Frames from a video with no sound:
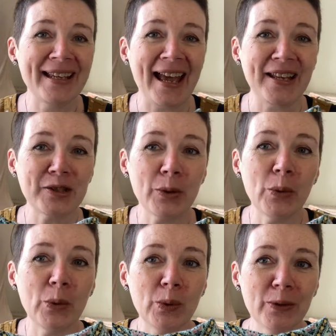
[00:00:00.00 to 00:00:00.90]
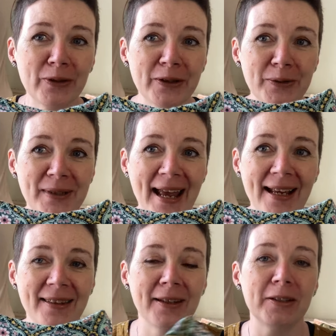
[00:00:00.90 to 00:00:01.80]
a tall funnel neck
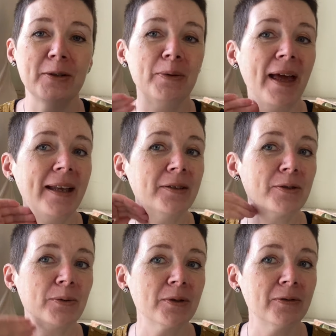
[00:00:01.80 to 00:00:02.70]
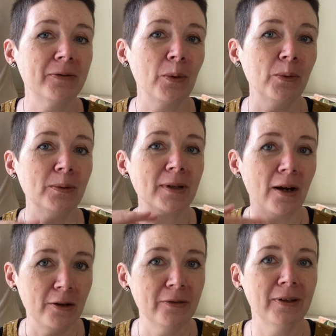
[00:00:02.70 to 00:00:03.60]
that you then sort of fold
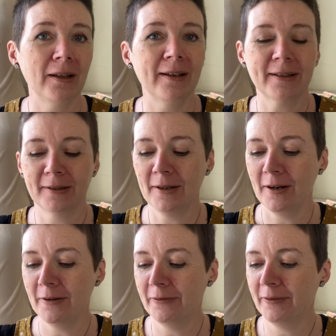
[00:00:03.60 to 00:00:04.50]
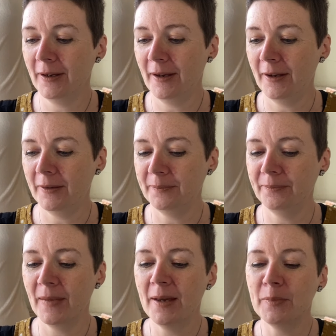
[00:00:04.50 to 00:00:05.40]
over like a cuff.
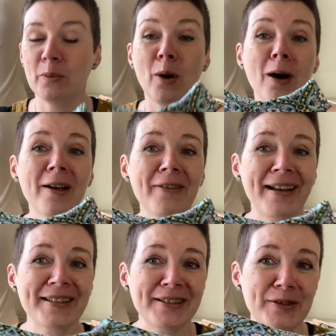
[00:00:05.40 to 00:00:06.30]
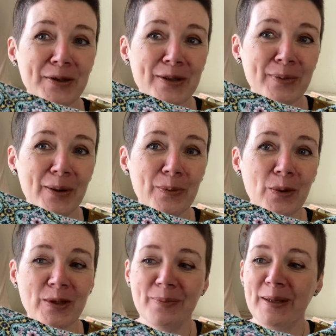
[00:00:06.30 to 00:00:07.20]
But what I've had to do, because mine
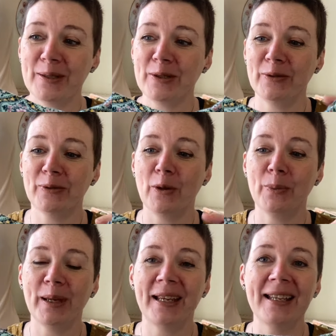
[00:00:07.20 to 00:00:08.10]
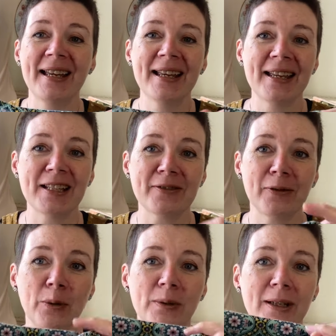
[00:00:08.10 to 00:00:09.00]
was a bit too floppy, is
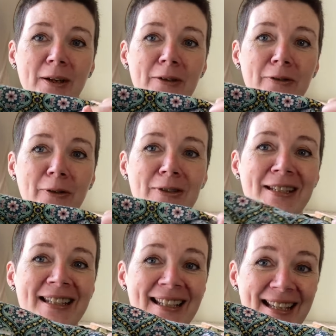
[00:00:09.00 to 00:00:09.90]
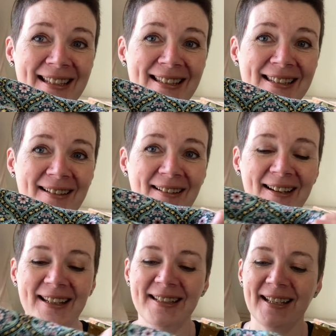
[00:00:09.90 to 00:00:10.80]
fold it over onto the
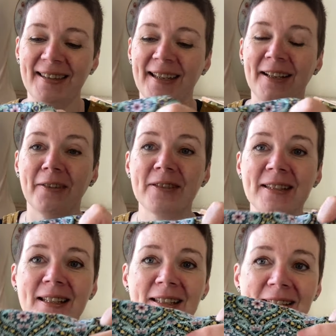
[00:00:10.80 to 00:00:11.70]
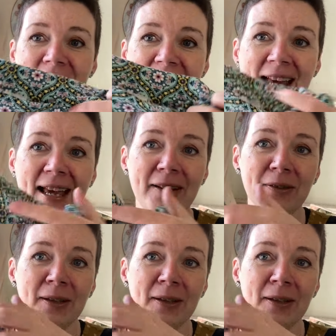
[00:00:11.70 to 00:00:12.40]
inside, and then I've stitched it down